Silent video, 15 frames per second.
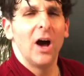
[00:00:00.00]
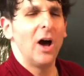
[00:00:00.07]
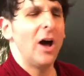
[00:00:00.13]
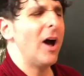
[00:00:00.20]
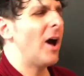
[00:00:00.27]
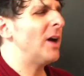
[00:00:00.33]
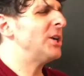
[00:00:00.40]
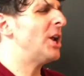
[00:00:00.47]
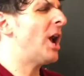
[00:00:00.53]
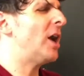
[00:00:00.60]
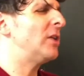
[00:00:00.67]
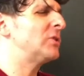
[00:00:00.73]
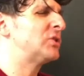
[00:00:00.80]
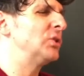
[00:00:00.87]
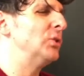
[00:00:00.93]
Oh, you
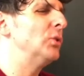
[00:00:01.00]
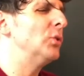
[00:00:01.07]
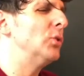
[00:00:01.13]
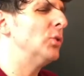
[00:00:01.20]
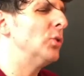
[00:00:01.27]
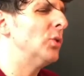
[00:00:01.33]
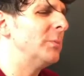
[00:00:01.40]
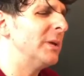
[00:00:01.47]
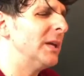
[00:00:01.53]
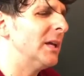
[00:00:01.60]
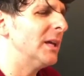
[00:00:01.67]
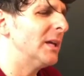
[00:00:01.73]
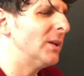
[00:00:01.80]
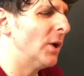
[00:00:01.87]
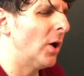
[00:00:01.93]
don't do me
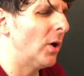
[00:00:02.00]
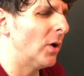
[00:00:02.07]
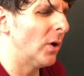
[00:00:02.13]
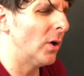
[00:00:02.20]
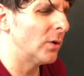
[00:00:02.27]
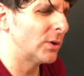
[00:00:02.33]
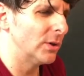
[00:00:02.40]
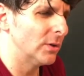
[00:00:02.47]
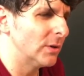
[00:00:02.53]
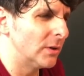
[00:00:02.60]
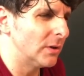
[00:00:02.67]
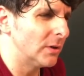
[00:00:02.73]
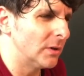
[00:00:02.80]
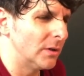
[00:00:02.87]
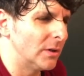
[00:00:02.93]
no
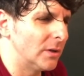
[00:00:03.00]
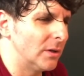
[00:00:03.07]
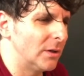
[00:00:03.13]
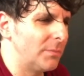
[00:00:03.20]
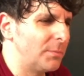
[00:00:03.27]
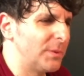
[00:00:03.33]
good.